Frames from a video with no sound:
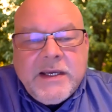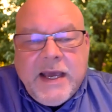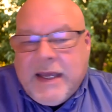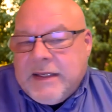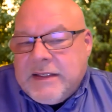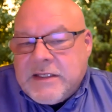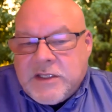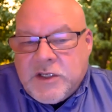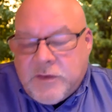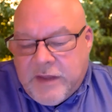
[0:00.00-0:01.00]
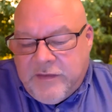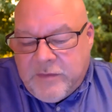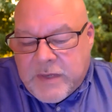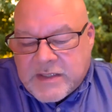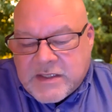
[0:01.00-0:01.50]
And uh, you know they've
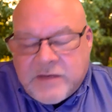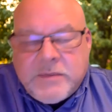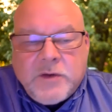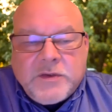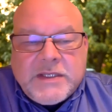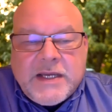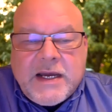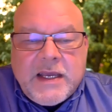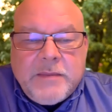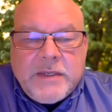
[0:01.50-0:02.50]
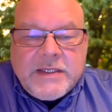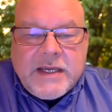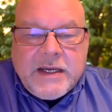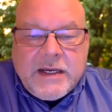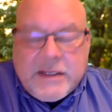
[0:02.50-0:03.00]
invested both time and t-
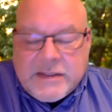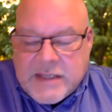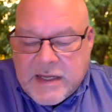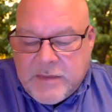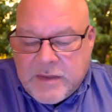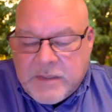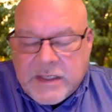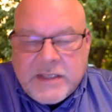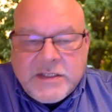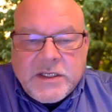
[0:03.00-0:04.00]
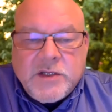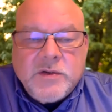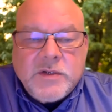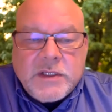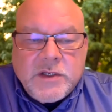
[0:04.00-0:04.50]
uh, time and money into
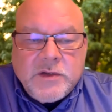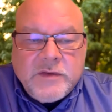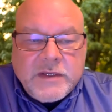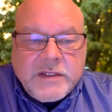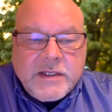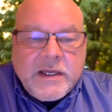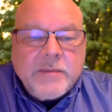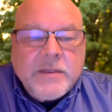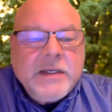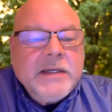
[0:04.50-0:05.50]
you, and you into them.